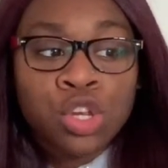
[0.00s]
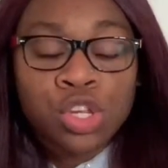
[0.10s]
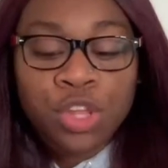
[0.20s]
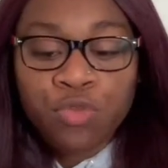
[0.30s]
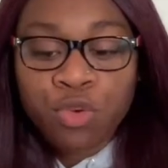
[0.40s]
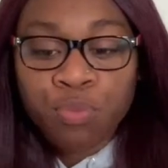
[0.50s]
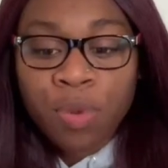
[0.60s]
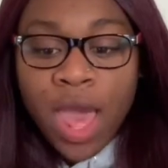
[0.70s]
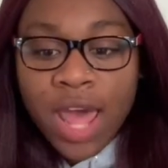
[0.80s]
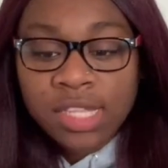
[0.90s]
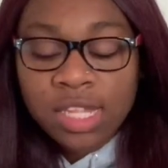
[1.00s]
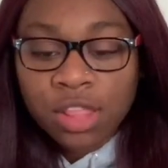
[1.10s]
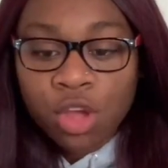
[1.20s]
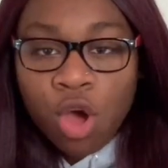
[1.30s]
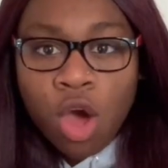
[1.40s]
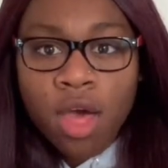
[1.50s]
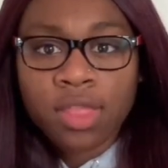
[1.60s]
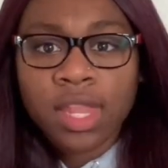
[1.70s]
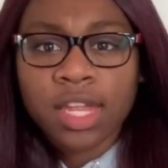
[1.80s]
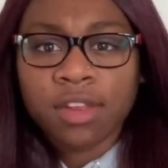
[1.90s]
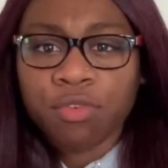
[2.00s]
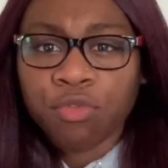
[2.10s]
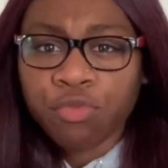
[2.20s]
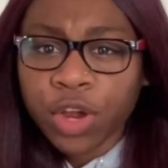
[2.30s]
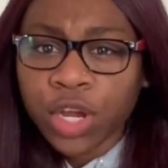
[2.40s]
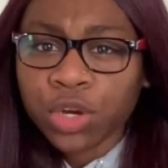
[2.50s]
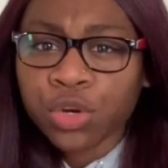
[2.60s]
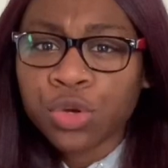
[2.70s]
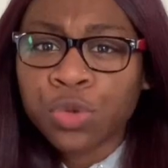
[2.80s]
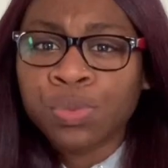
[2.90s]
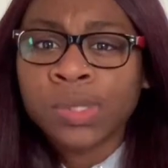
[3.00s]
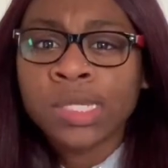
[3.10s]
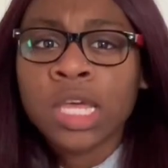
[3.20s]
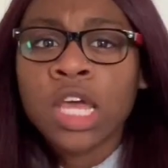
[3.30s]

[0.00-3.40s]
different paths that they're on, they let different friend groups